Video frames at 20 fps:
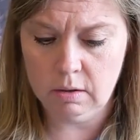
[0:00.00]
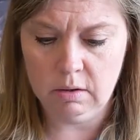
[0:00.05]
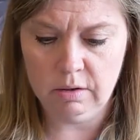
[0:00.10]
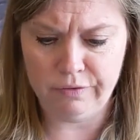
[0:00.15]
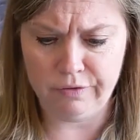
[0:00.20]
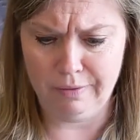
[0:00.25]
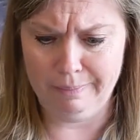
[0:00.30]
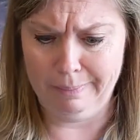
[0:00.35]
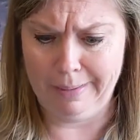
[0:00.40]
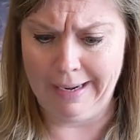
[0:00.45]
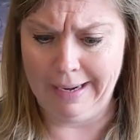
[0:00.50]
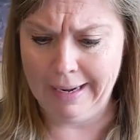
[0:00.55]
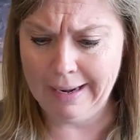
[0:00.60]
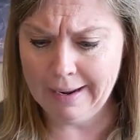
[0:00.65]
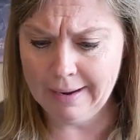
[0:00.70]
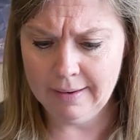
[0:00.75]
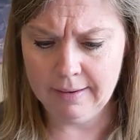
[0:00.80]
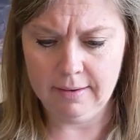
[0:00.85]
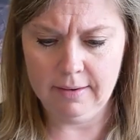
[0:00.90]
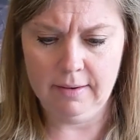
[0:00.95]
For
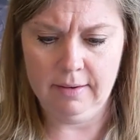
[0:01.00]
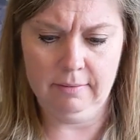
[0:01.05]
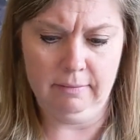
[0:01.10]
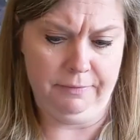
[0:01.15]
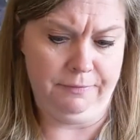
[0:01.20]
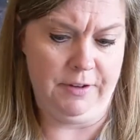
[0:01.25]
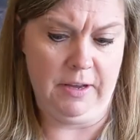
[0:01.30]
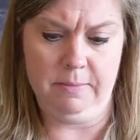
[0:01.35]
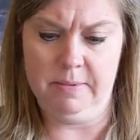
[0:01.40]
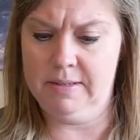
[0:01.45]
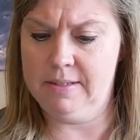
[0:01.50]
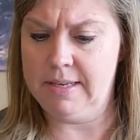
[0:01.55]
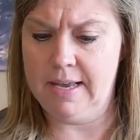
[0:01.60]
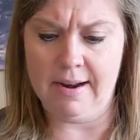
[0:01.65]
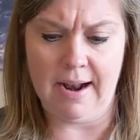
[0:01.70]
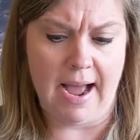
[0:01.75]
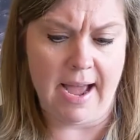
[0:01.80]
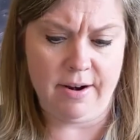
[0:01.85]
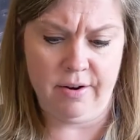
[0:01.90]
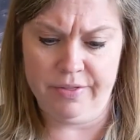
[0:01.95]
me? Phoebe said,
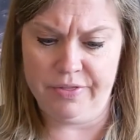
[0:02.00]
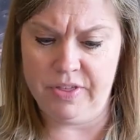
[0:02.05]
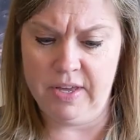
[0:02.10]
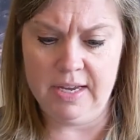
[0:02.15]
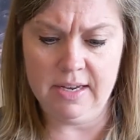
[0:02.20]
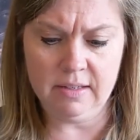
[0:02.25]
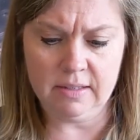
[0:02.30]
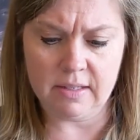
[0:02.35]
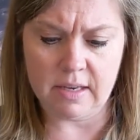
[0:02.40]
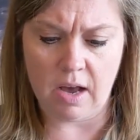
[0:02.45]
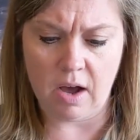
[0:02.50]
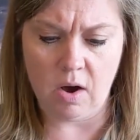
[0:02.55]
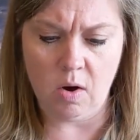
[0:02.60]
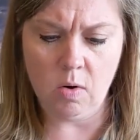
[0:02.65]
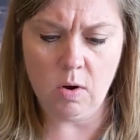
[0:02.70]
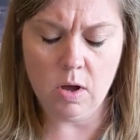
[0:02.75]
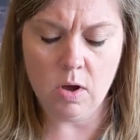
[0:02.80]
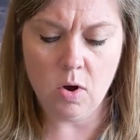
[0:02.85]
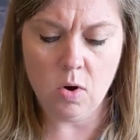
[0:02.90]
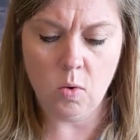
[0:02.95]
I don't think
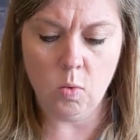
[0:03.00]
so.